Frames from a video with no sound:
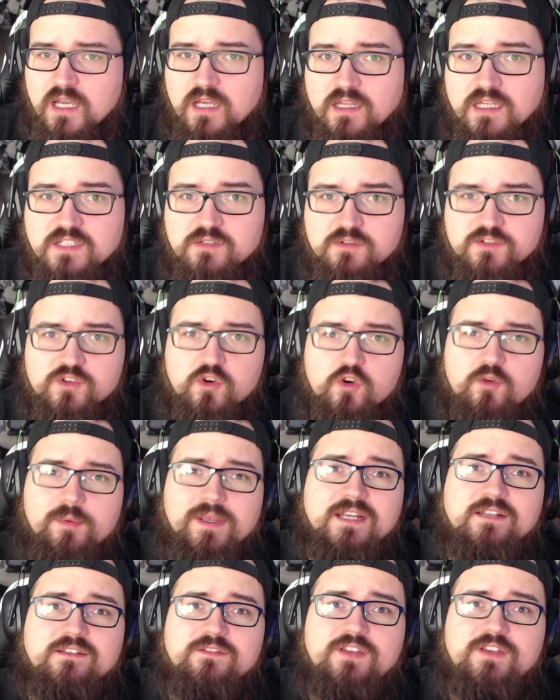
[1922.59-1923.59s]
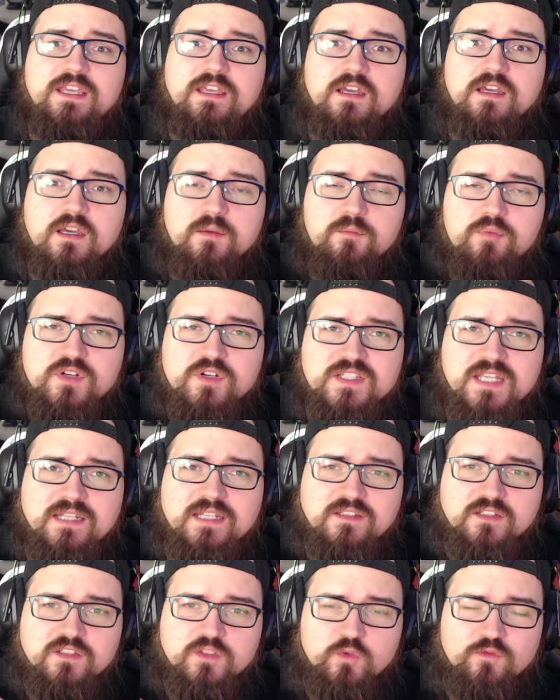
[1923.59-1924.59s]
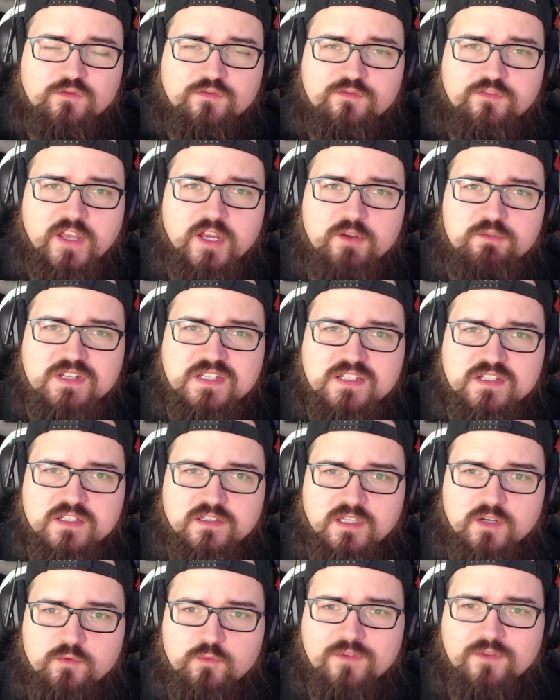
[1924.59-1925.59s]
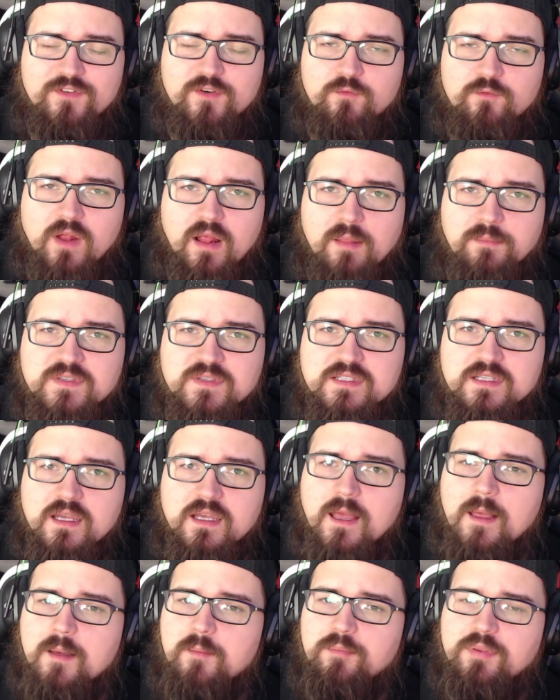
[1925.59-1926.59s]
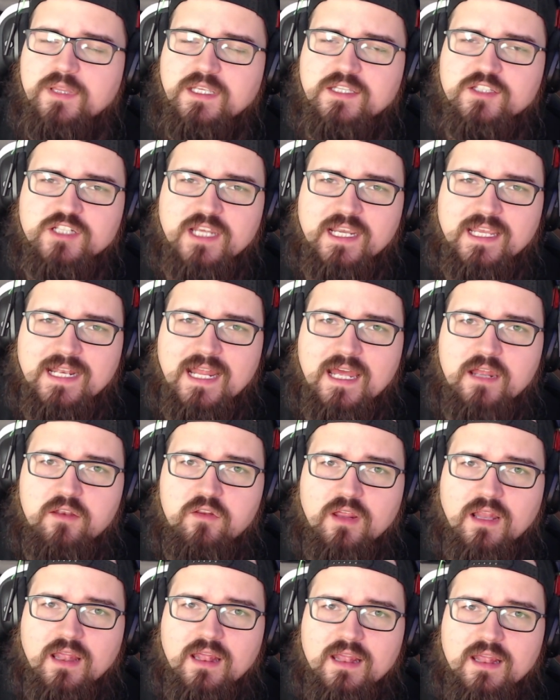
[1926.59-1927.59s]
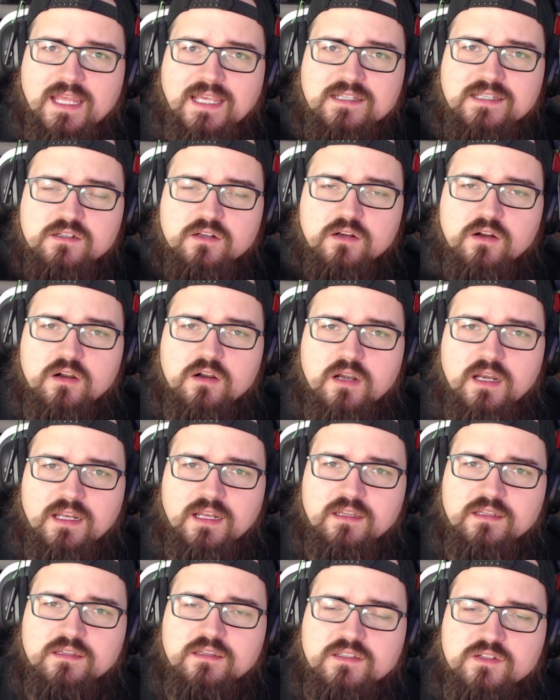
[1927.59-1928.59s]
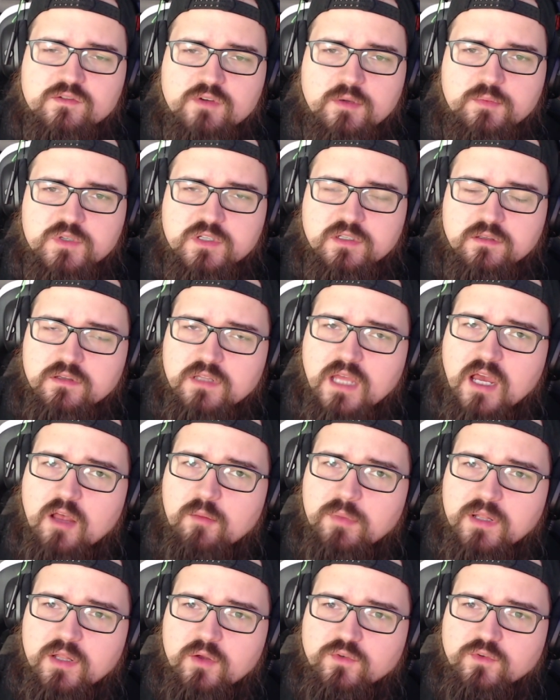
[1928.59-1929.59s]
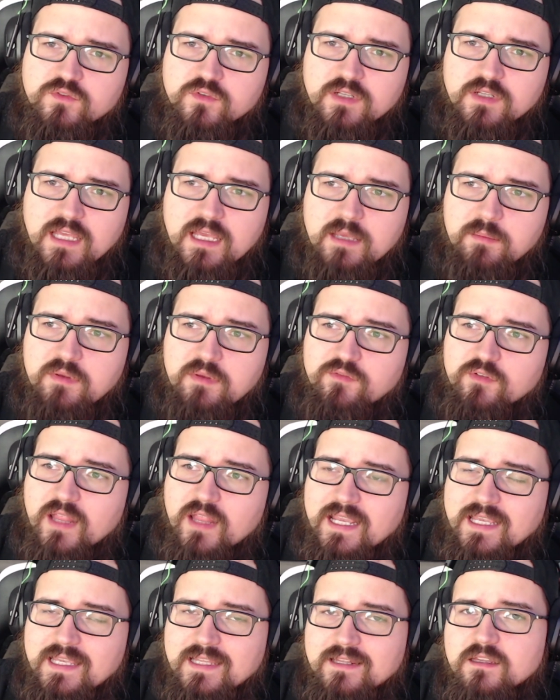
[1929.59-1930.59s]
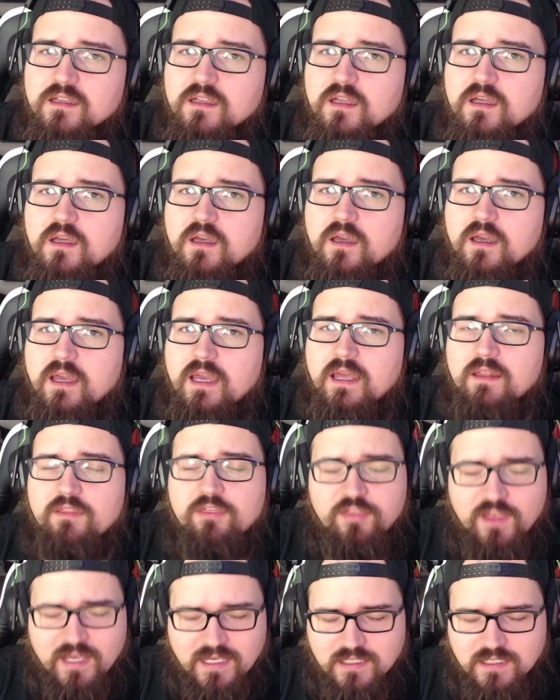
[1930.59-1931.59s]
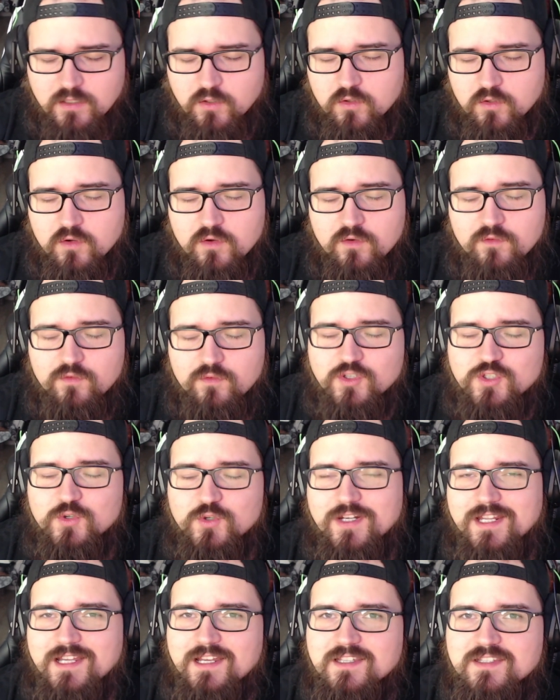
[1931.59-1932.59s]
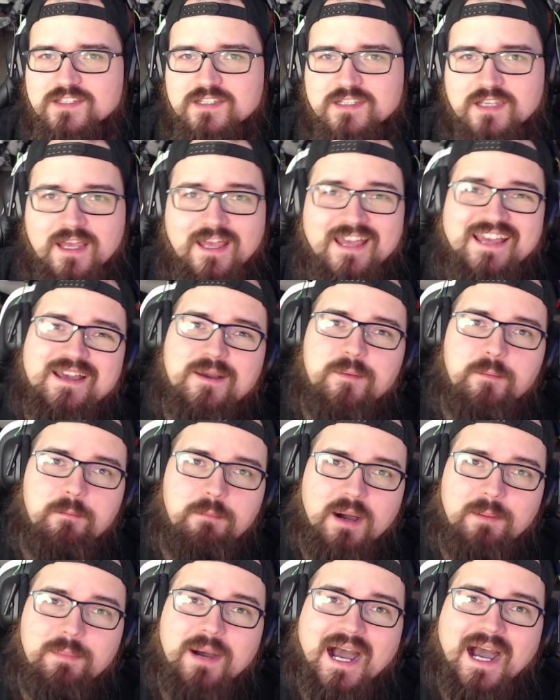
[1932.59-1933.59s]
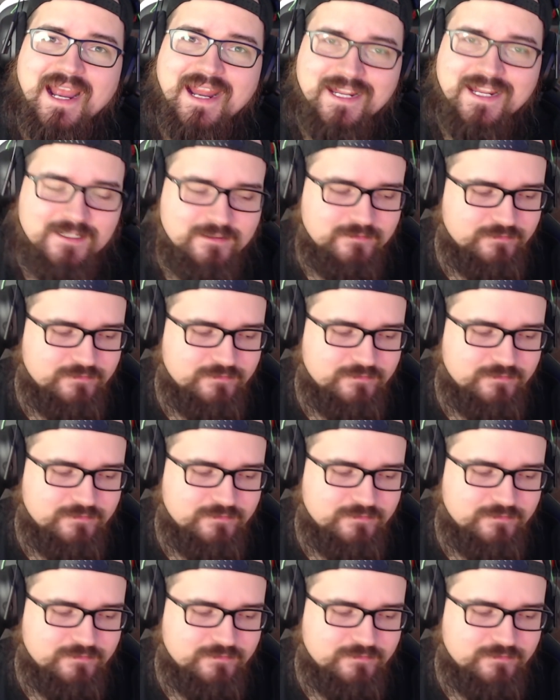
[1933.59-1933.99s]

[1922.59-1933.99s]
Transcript: This was Cormaker TV presenting you Vagrus, the Riven Realms. Please check it out. Links are in the description down below to the game if you like it. And thank you for joining us. Bye bye.